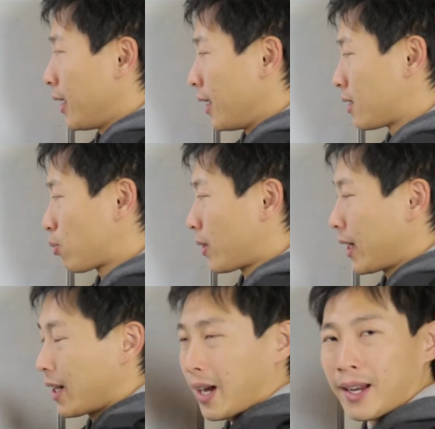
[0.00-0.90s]
it's
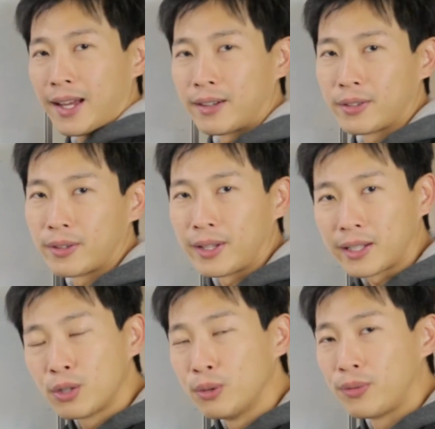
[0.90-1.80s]
right at, I don't know,
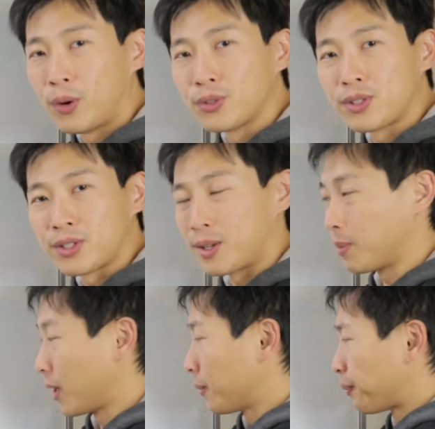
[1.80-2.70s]
like 2 volts or
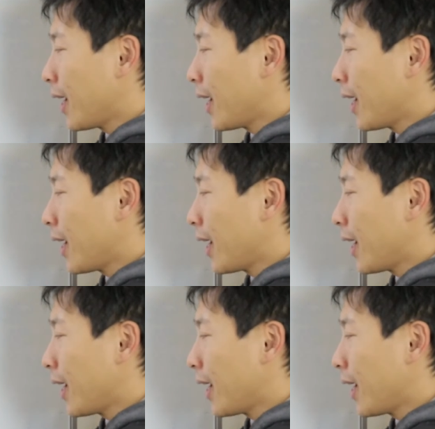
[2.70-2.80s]
something.